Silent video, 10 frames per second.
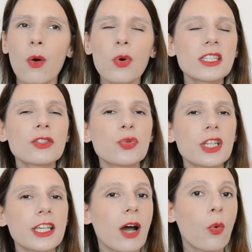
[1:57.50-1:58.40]
wasn't
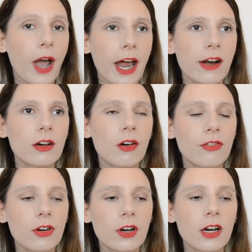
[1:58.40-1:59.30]
really aware
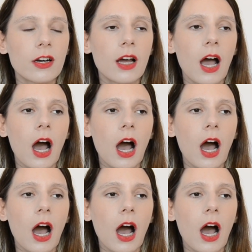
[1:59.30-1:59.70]
of her